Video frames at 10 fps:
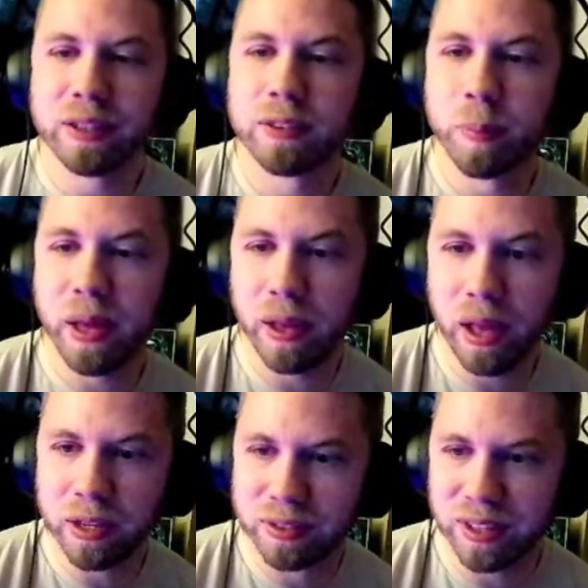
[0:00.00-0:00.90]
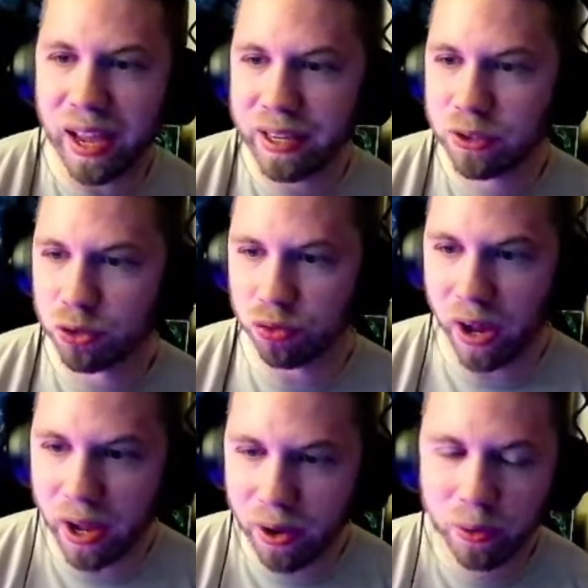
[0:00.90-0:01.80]
spent and signed
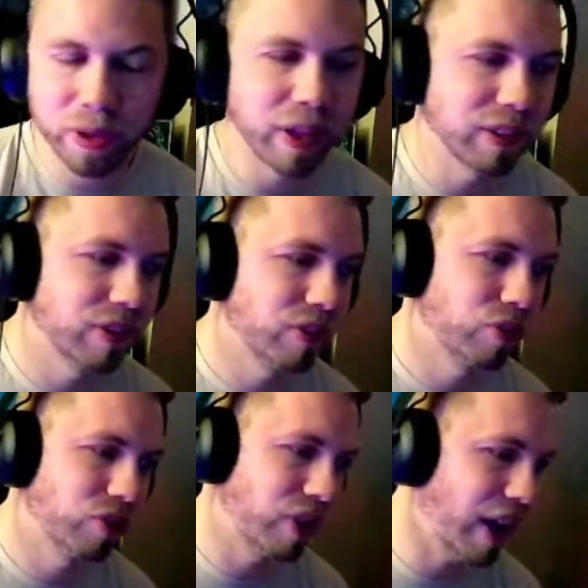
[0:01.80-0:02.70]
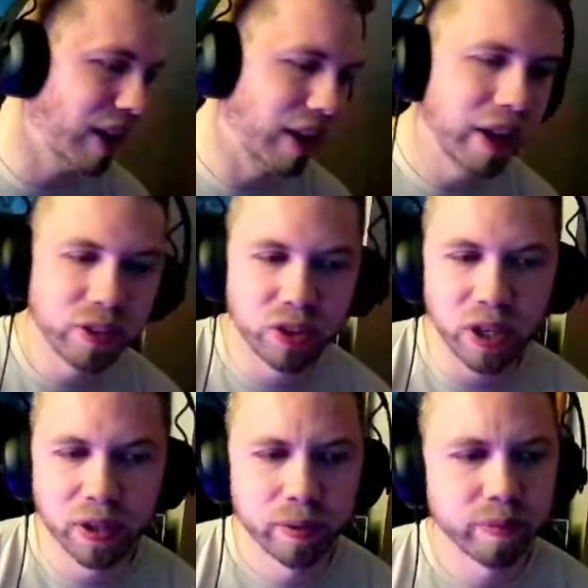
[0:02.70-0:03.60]
Shroud and they signed Ninja.